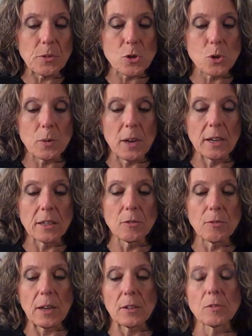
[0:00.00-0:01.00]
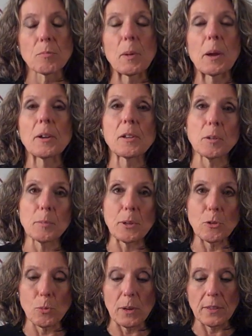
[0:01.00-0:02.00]
to create an effective barrier
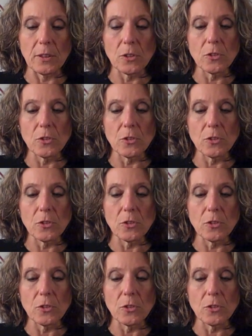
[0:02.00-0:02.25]
between the